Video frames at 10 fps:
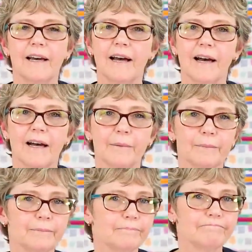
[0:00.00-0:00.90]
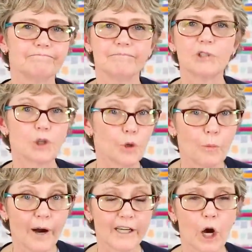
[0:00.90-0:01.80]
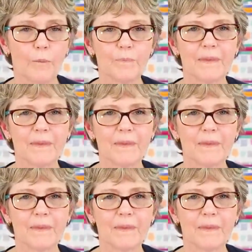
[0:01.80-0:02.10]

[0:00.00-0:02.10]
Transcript: um, two point oh,